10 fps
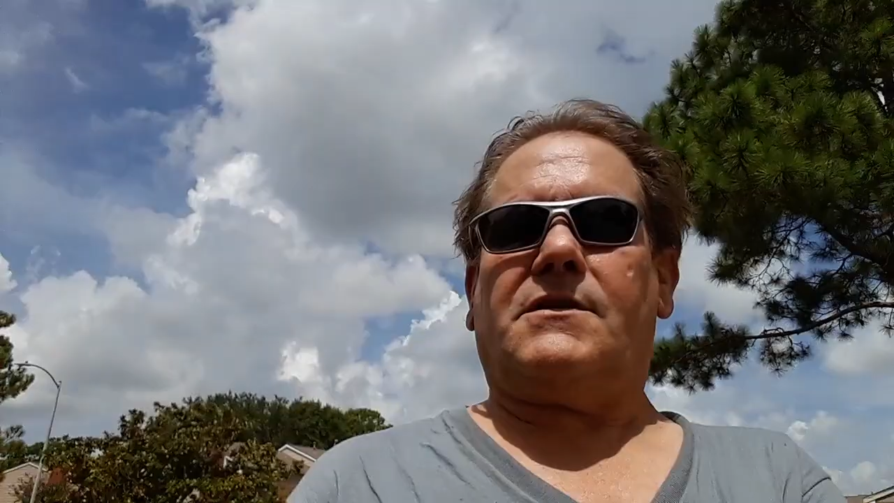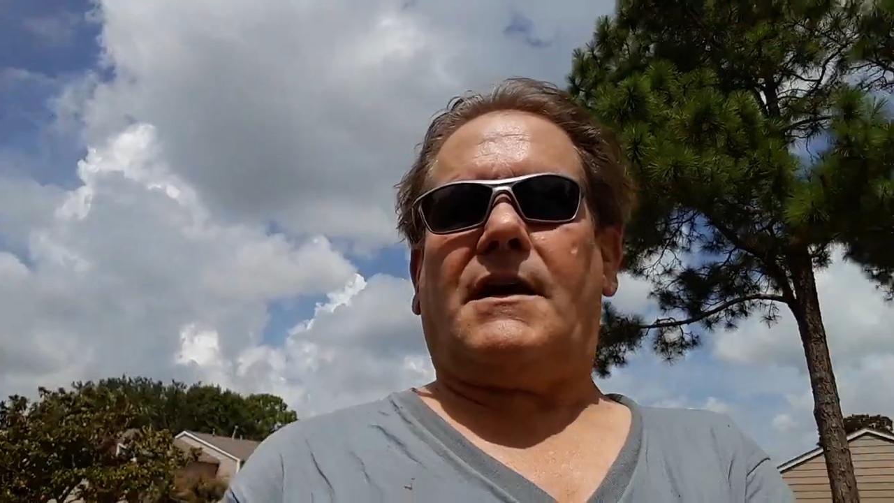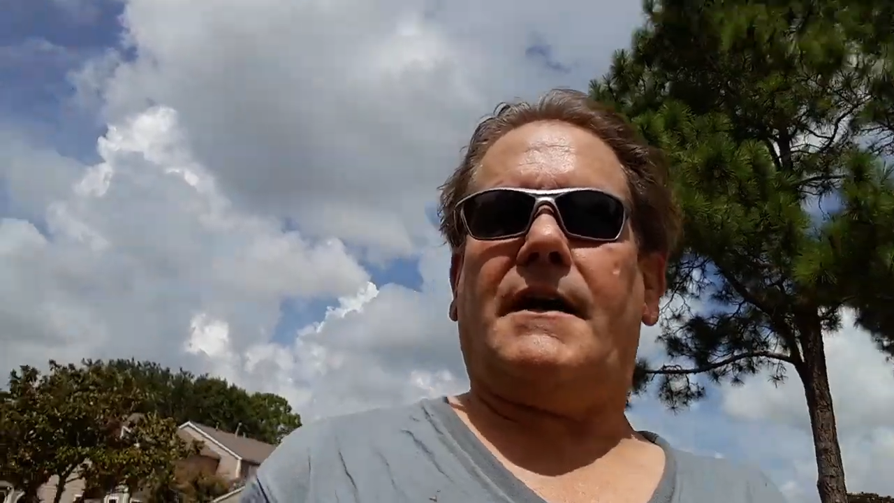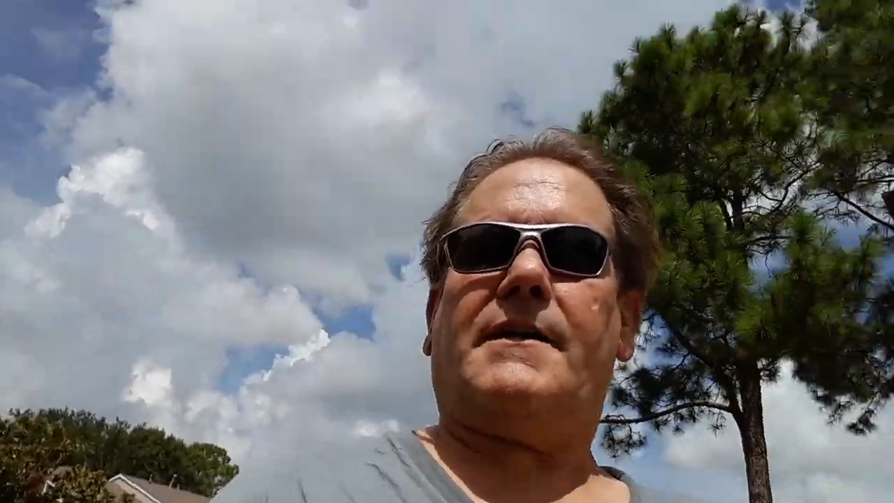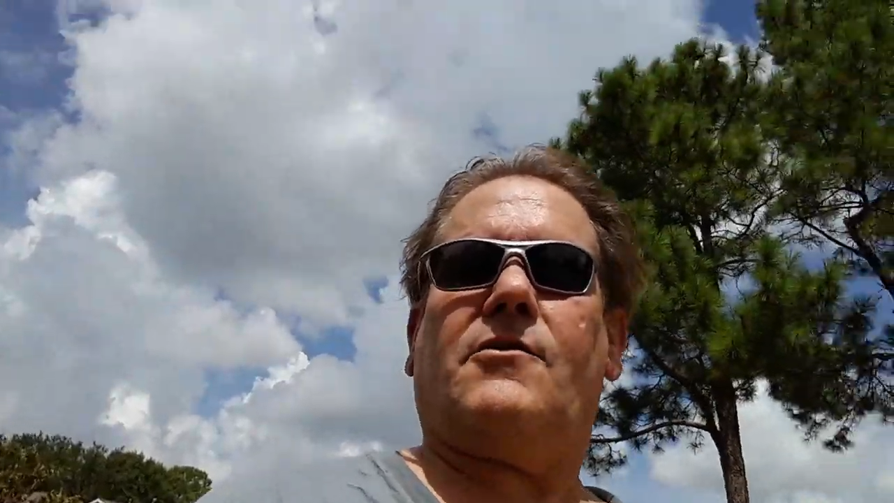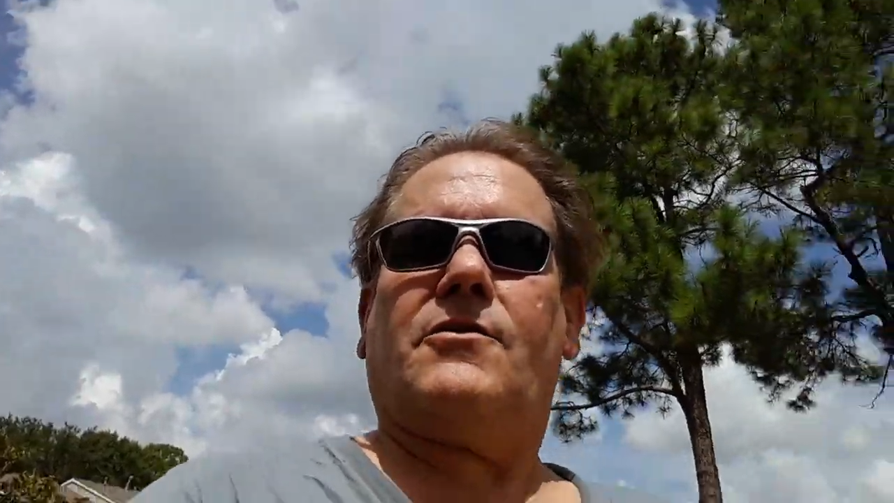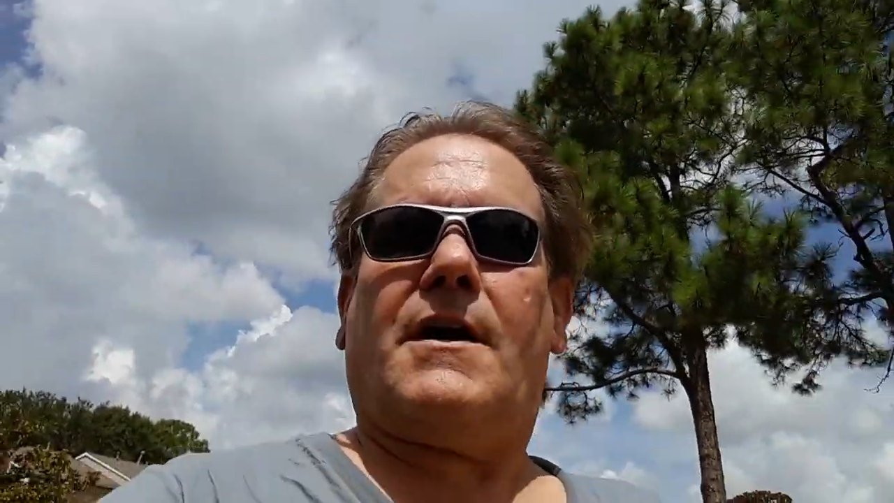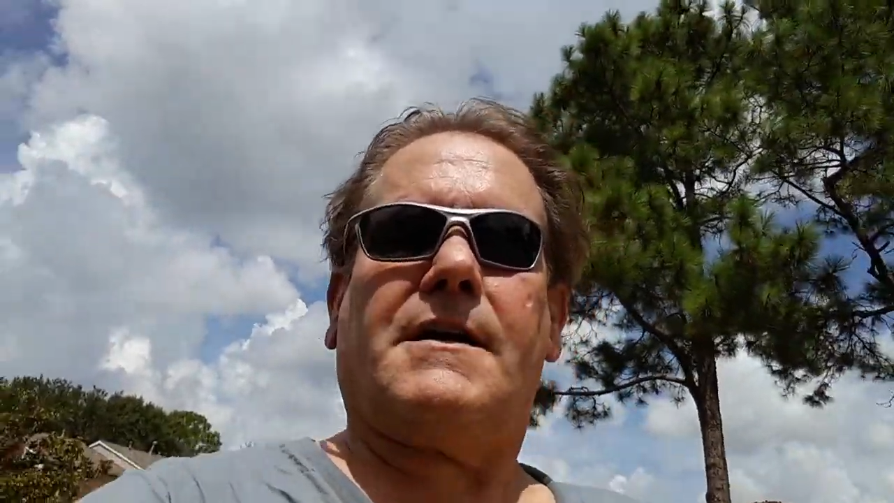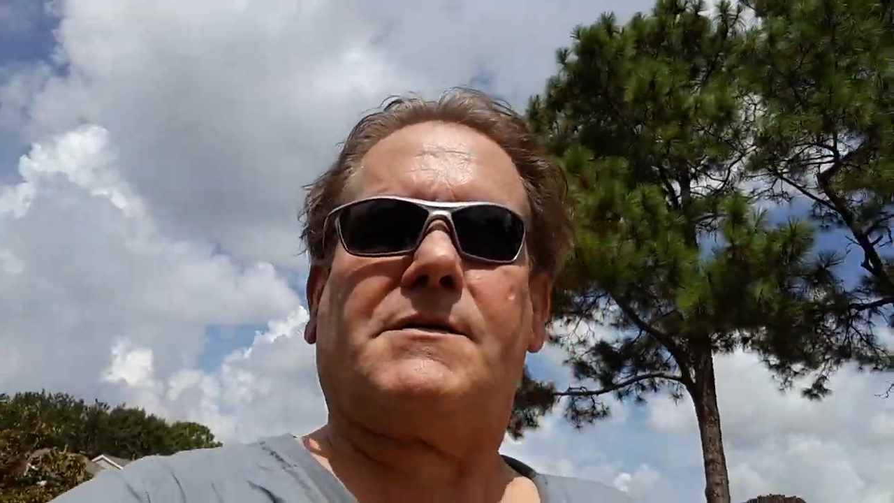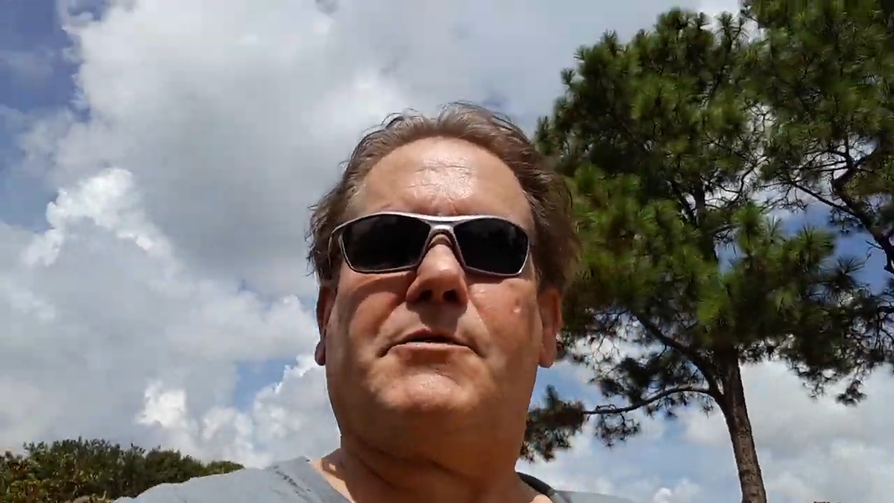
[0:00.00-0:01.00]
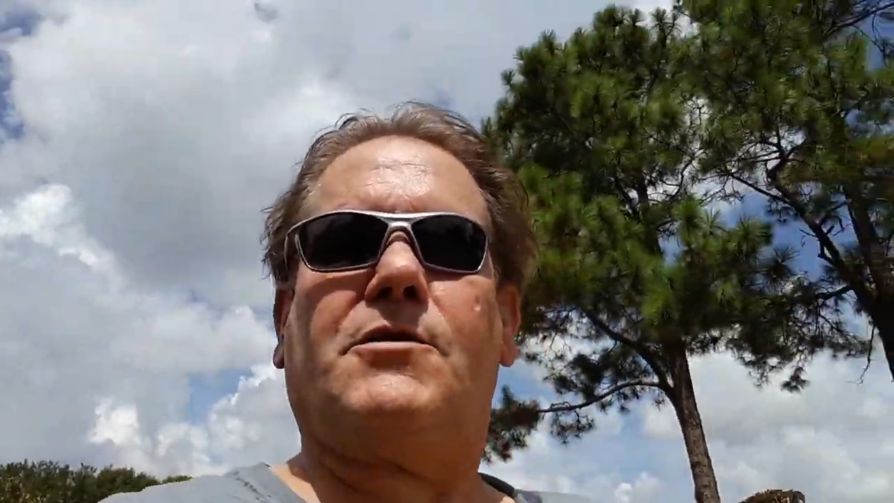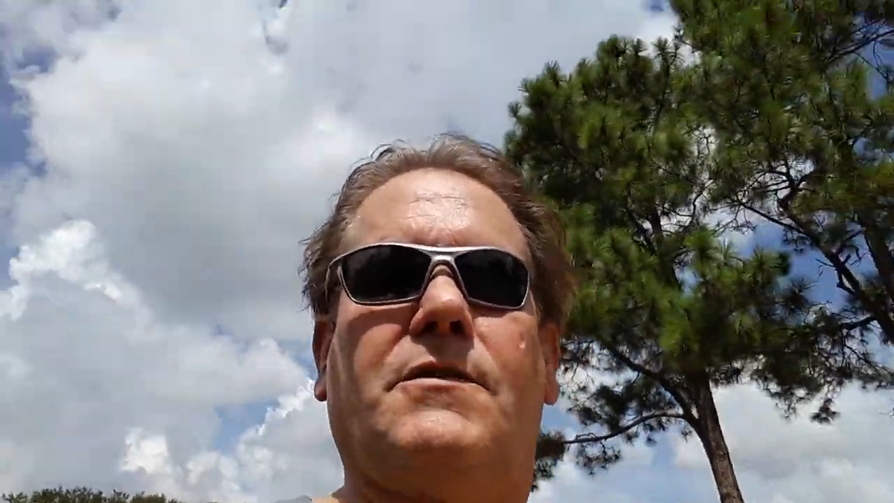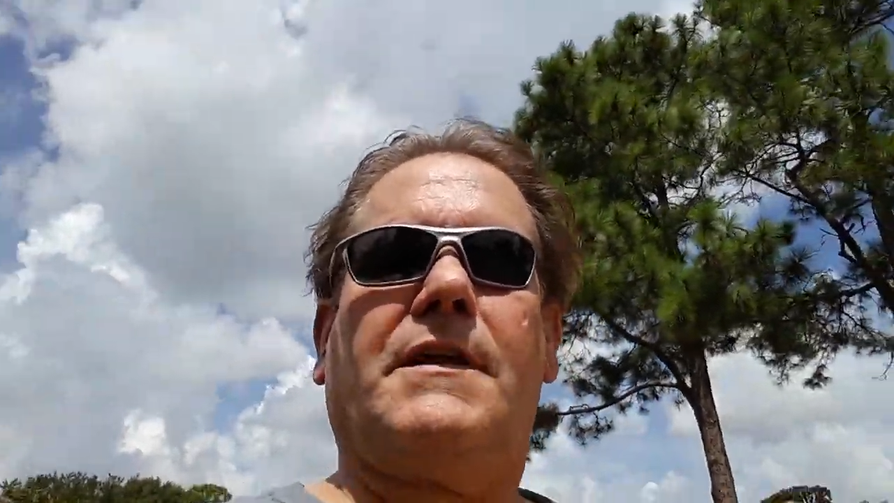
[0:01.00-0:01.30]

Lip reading: die and go in the hospital,